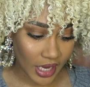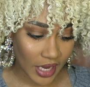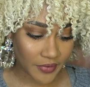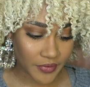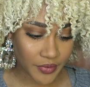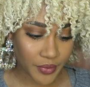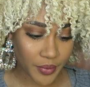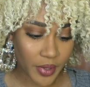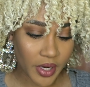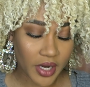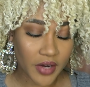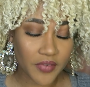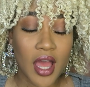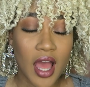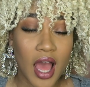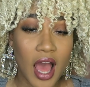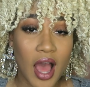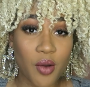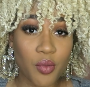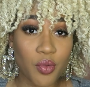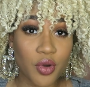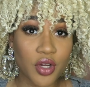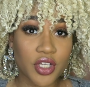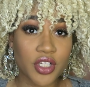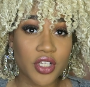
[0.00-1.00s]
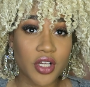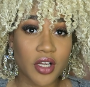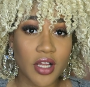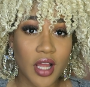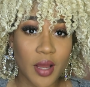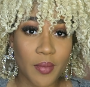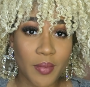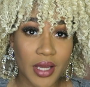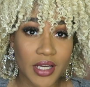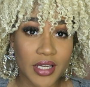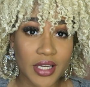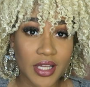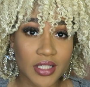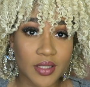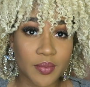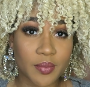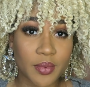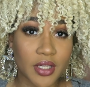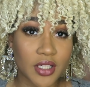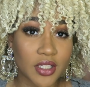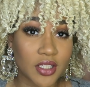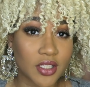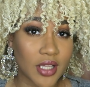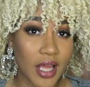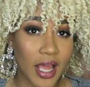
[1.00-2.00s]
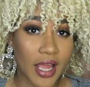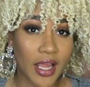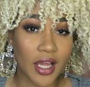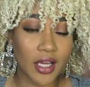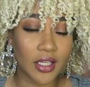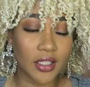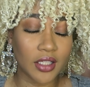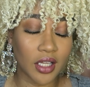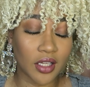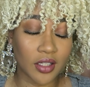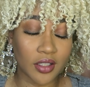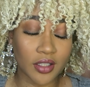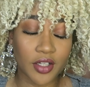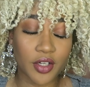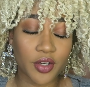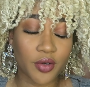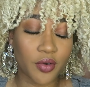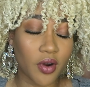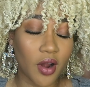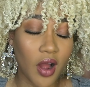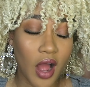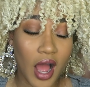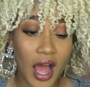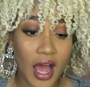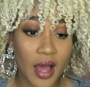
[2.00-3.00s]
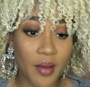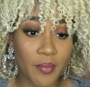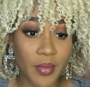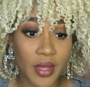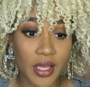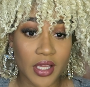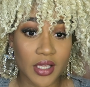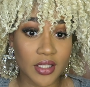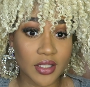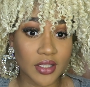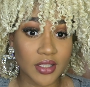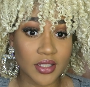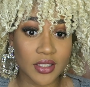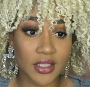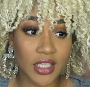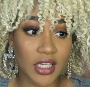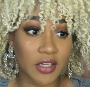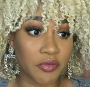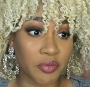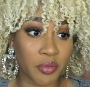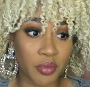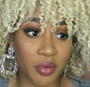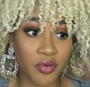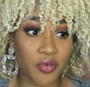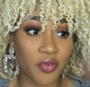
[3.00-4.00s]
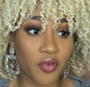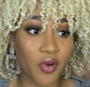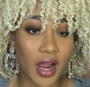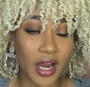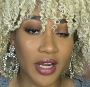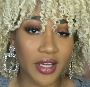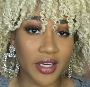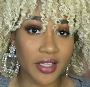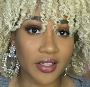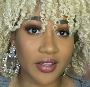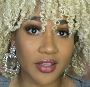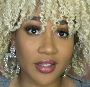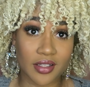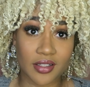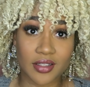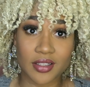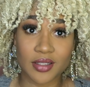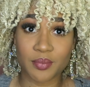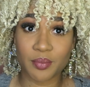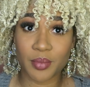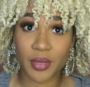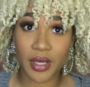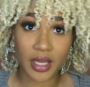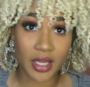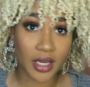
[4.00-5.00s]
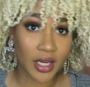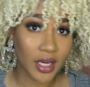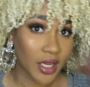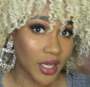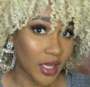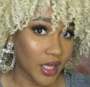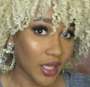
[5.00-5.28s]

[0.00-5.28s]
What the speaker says: everywhere. I will show y'all my desk, but it's like a literal hot mess even before I did this. But